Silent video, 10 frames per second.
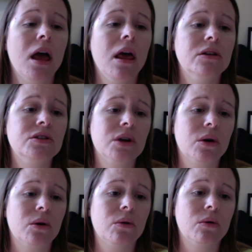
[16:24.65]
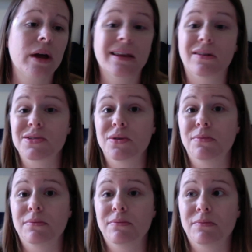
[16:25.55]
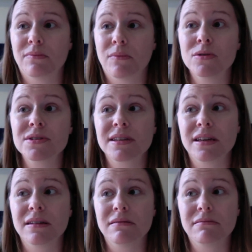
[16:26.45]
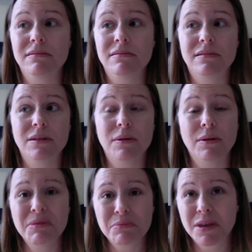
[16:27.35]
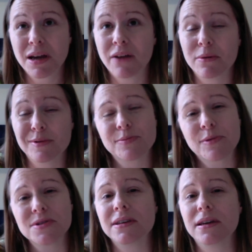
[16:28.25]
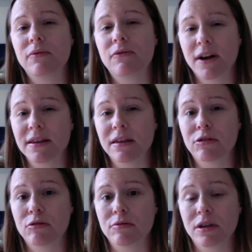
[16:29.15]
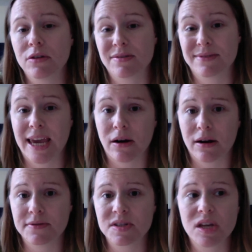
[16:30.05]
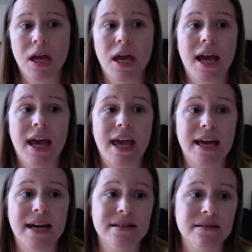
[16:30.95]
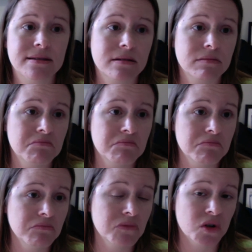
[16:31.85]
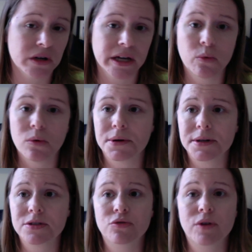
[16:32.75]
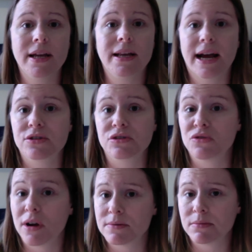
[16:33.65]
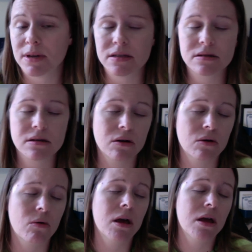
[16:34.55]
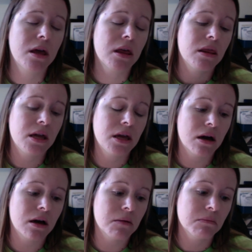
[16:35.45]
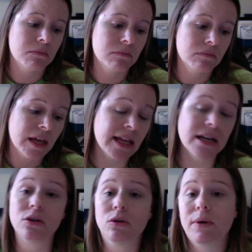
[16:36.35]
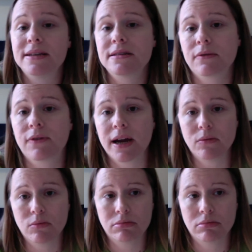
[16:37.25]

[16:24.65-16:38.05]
So, and also mostly, the government was mostly funded through the use of tariffs, and during war, trade actually drops a bit, so they needed new ways to find